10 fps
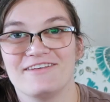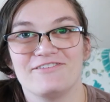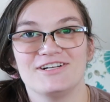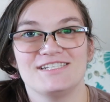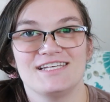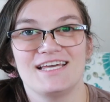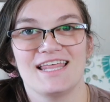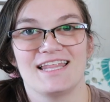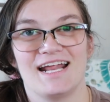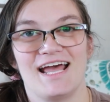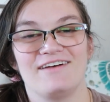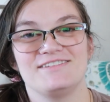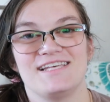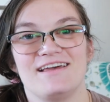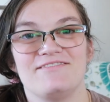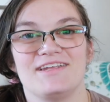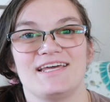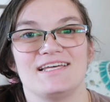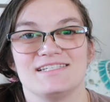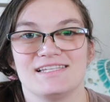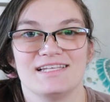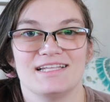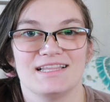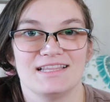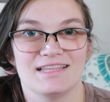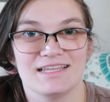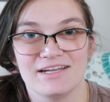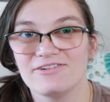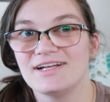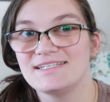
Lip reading: The first thing that I have saved is the Lyra